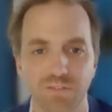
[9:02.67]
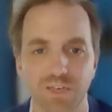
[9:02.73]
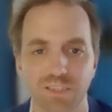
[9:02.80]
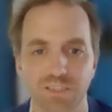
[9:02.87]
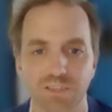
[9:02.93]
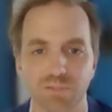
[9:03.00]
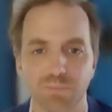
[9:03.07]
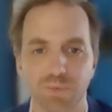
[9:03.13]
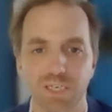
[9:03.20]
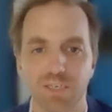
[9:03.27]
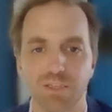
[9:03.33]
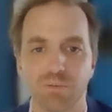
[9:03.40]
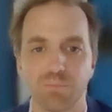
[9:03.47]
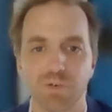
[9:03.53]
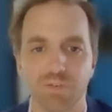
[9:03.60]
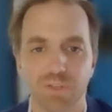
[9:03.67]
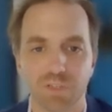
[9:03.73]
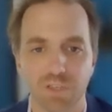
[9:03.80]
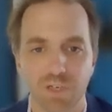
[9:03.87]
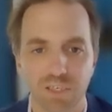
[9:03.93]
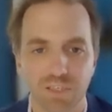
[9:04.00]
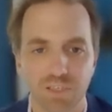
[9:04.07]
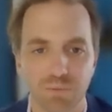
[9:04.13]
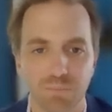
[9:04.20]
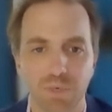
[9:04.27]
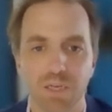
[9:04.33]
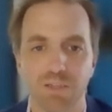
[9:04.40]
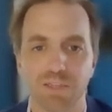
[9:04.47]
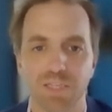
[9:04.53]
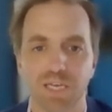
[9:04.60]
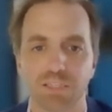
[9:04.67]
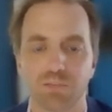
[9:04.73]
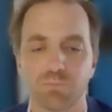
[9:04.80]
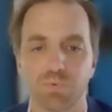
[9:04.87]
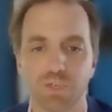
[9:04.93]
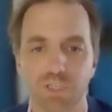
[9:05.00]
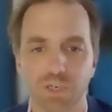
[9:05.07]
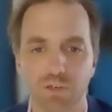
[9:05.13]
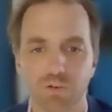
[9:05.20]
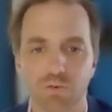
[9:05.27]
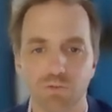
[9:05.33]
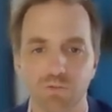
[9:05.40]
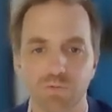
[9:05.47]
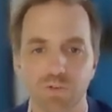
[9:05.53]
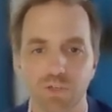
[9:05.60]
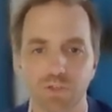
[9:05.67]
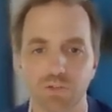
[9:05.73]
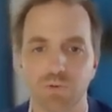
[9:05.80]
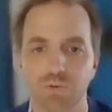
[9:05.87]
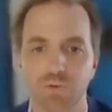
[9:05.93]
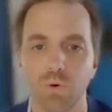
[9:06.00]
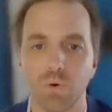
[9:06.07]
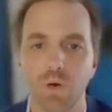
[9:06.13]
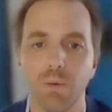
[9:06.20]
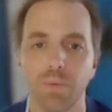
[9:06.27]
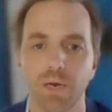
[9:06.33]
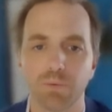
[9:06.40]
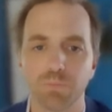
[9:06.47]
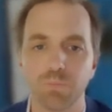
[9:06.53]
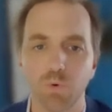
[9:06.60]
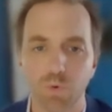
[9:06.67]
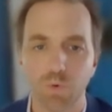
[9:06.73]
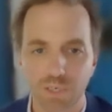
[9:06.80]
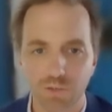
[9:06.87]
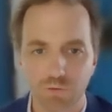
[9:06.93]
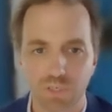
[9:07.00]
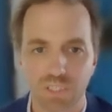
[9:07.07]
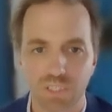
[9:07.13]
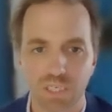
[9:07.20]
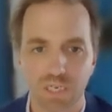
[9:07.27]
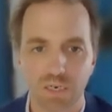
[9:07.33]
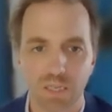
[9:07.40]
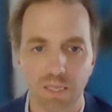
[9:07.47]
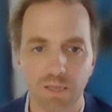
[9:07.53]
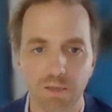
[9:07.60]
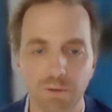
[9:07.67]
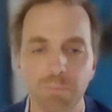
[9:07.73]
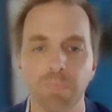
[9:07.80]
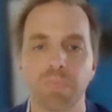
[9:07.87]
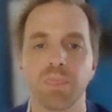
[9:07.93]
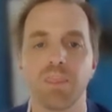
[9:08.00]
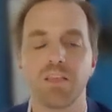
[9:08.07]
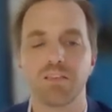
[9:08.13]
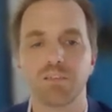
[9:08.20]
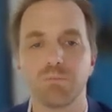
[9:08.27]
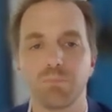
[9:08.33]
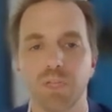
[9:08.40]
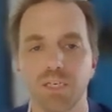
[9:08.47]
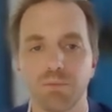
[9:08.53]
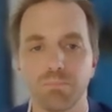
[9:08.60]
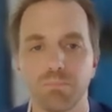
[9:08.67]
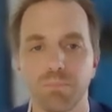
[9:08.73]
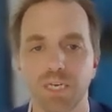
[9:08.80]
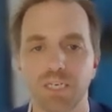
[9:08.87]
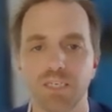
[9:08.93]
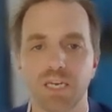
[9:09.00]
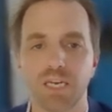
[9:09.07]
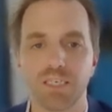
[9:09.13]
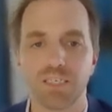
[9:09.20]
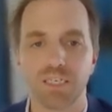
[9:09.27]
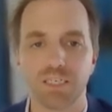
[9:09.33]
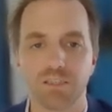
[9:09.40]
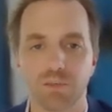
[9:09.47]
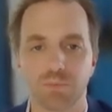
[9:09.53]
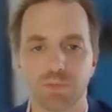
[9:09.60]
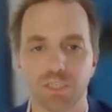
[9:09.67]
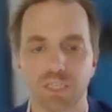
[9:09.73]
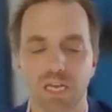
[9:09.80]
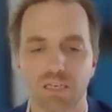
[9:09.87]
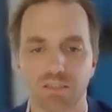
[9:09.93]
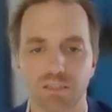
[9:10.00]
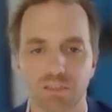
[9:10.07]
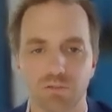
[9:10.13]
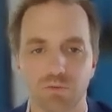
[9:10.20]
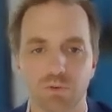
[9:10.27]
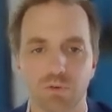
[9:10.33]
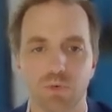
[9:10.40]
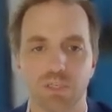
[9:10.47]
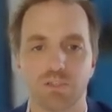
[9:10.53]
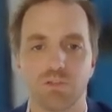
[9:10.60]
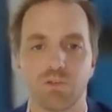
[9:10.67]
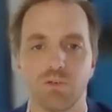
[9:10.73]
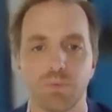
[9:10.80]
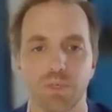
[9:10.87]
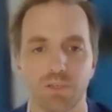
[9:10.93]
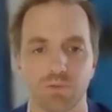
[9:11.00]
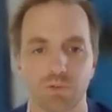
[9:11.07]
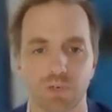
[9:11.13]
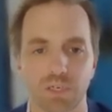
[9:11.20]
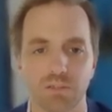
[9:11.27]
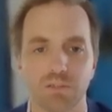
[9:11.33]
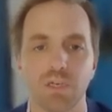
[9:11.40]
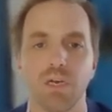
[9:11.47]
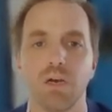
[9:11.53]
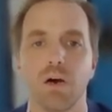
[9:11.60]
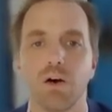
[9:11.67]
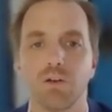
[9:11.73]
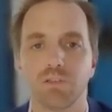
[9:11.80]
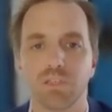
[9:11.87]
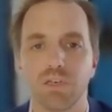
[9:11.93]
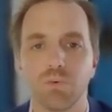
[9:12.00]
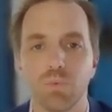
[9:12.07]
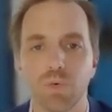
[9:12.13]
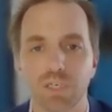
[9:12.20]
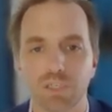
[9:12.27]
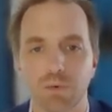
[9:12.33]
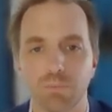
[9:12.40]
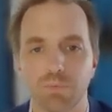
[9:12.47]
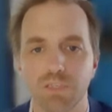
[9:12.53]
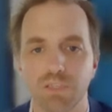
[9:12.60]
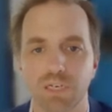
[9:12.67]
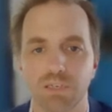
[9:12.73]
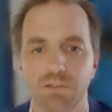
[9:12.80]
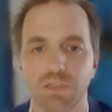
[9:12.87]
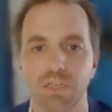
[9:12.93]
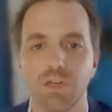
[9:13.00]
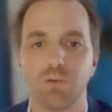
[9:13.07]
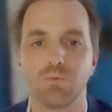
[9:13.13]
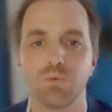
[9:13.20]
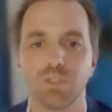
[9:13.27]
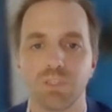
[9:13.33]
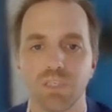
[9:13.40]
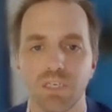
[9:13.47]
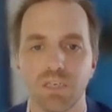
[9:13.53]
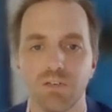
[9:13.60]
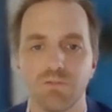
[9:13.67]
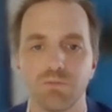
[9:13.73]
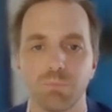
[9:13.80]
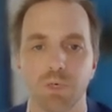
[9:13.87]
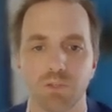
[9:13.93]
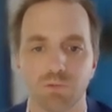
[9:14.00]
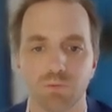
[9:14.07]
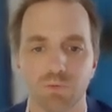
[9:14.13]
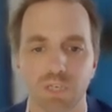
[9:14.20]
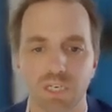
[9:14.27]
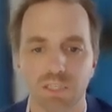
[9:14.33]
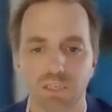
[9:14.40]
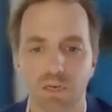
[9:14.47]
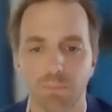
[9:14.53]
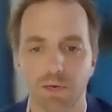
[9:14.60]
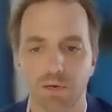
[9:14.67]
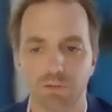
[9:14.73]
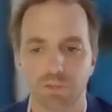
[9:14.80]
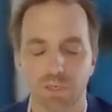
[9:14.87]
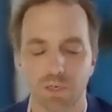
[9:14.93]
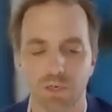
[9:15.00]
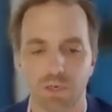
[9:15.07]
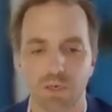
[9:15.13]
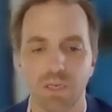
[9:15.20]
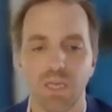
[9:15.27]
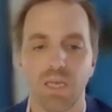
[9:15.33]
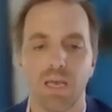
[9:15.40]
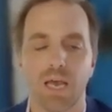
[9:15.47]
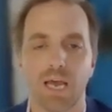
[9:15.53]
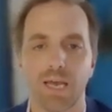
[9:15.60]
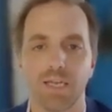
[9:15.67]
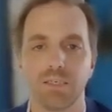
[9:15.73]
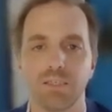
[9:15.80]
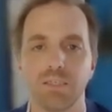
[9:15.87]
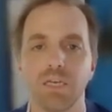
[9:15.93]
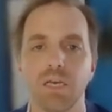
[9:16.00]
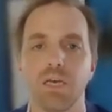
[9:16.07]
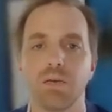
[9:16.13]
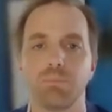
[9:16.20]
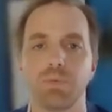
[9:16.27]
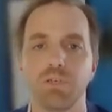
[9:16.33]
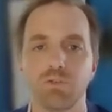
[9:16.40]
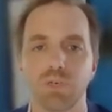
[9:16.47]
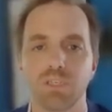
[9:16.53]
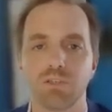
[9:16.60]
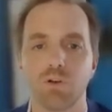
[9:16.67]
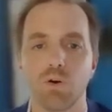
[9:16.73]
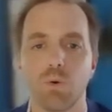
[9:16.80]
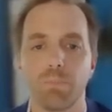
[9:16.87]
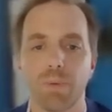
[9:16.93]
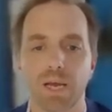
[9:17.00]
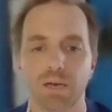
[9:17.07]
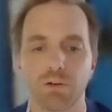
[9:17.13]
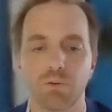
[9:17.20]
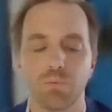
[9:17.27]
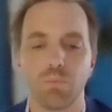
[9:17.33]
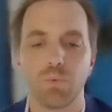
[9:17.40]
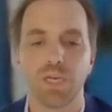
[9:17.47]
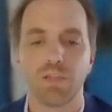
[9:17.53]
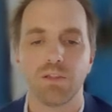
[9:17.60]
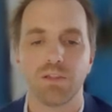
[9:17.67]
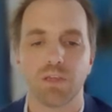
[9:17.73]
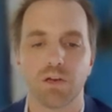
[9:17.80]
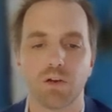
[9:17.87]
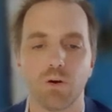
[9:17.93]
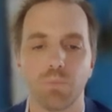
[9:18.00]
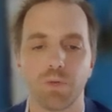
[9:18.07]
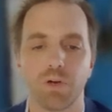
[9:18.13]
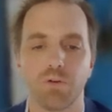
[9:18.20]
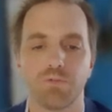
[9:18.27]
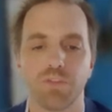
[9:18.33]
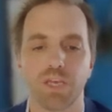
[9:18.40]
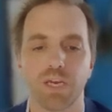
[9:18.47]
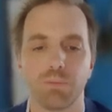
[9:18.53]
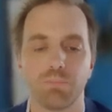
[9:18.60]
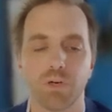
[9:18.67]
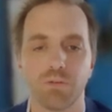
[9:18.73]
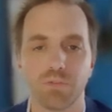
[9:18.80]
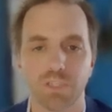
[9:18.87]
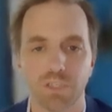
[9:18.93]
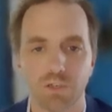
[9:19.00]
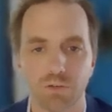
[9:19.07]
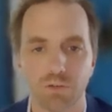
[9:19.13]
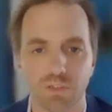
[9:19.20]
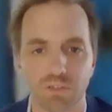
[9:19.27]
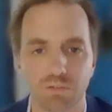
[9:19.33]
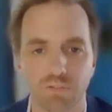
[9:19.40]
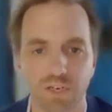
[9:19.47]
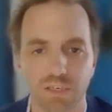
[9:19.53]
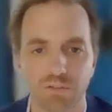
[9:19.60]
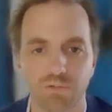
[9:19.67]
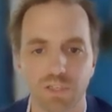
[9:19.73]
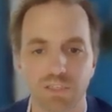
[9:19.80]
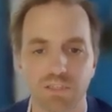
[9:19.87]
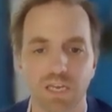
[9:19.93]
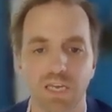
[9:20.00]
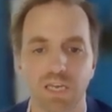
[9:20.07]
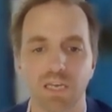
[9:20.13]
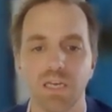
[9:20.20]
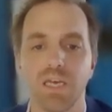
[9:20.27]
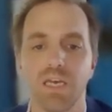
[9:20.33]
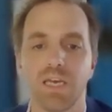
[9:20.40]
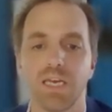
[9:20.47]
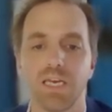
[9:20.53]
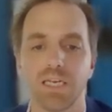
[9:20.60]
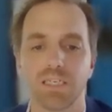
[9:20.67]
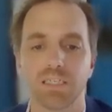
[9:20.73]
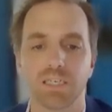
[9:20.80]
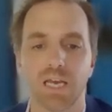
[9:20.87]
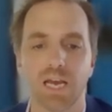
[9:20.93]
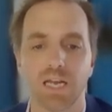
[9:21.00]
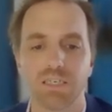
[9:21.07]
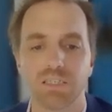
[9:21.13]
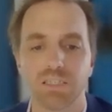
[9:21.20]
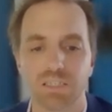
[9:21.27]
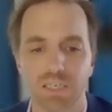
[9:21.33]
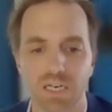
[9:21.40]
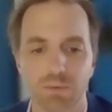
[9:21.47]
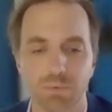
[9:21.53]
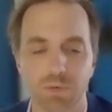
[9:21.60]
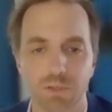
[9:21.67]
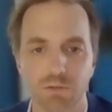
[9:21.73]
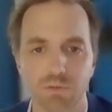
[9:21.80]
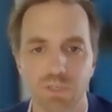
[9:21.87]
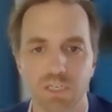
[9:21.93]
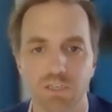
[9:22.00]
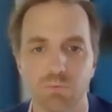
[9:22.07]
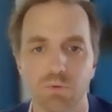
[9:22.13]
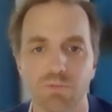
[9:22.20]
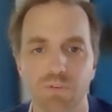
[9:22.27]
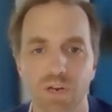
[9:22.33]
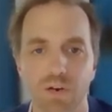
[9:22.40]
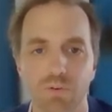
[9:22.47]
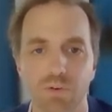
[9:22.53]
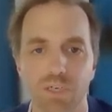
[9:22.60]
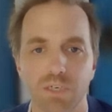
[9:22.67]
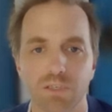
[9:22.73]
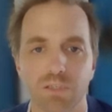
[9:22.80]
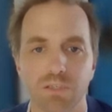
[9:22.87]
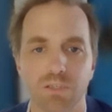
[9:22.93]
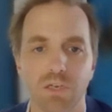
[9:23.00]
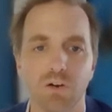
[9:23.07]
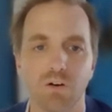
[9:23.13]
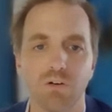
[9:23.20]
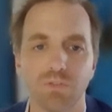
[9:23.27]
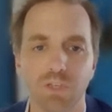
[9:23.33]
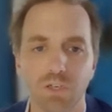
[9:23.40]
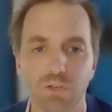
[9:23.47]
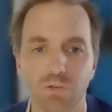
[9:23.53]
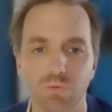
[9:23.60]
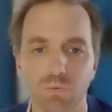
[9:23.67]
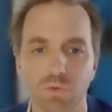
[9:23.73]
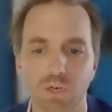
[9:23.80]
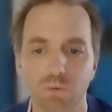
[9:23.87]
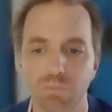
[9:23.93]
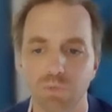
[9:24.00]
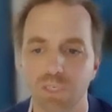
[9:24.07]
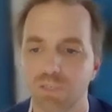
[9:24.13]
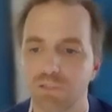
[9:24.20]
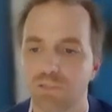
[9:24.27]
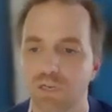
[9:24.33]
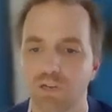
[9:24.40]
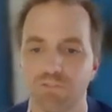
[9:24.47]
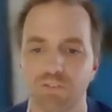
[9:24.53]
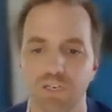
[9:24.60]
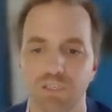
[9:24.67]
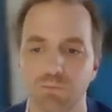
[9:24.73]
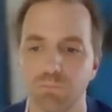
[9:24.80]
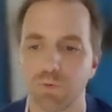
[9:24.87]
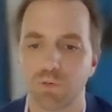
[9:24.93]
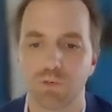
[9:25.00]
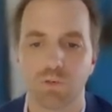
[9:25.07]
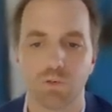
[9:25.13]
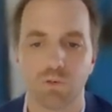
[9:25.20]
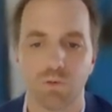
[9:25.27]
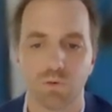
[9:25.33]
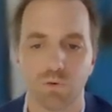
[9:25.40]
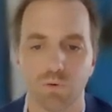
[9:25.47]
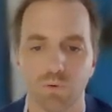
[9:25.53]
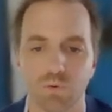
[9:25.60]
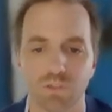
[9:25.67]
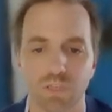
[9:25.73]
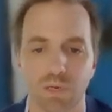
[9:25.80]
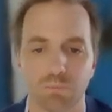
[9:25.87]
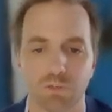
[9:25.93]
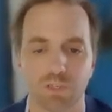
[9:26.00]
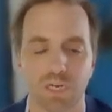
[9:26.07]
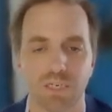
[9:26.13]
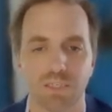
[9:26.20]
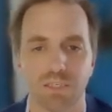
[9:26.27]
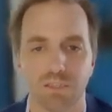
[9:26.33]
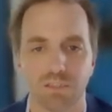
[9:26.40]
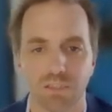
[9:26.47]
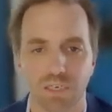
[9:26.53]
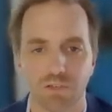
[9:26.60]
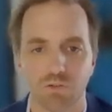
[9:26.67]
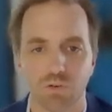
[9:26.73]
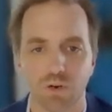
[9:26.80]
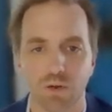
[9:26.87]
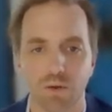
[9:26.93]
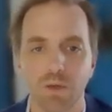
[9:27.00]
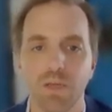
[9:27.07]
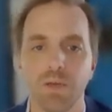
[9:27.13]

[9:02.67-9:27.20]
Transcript: as explained in the previous item, that's pretty uncontroversial. Perhaps more interestingly, this complainant made a data subject access request to Pinterest, asking which companies had received personal data about her. And Pinterest got back with a copy of their privacy notice, effectively saying it can share personal data with various of the usual companies like Facebook, Google, Snapchat, etc.